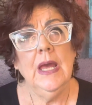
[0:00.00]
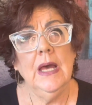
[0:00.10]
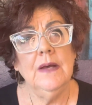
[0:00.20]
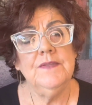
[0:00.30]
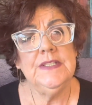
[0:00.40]

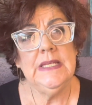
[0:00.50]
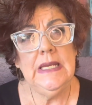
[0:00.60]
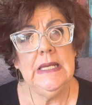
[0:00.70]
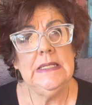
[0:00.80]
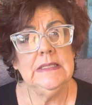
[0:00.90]
of
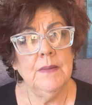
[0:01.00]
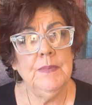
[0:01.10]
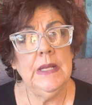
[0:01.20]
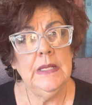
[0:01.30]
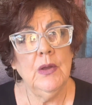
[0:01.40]
seeing
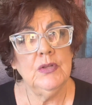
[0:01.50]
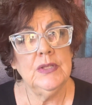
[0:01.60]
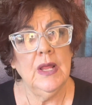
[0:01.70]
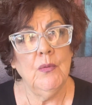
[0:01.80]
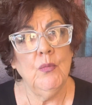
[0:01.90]
something
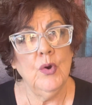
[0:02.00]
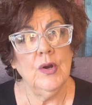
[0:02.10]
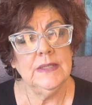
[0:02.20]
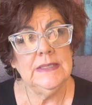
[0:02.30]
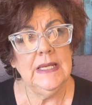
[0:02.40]
that
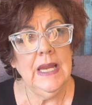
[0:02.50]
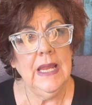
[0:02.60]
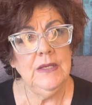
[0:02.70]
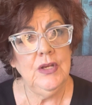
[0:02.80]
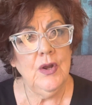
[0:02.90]
works.
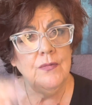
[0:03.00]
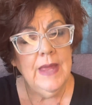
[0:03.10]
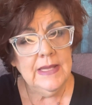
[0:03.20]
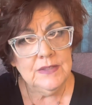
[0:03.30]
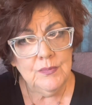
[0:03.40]
And you know,
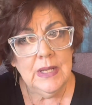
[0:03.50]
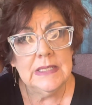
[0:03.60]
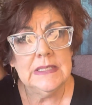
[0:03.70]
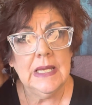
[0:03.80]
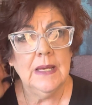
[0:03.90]
that's
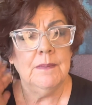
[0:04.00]
what's